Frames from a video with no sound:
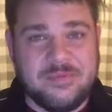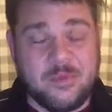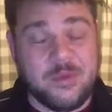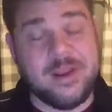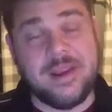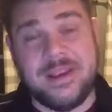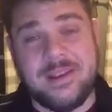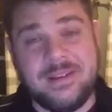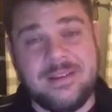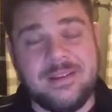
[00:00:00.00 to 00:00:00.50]
for
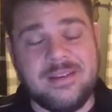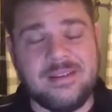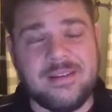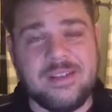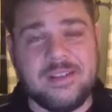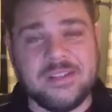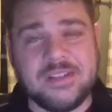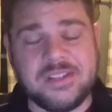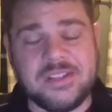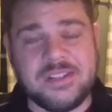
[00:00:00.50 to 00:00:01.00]
any
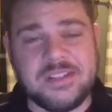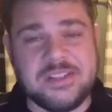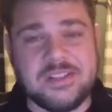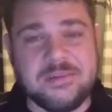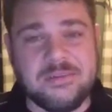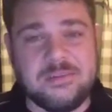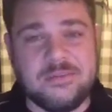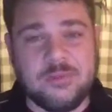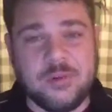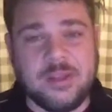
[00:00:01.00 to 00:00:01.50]
intelligence
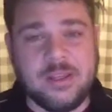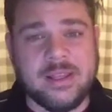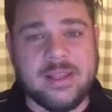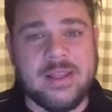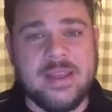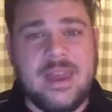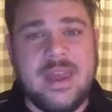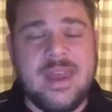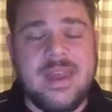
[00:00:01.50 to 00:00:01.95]
system really,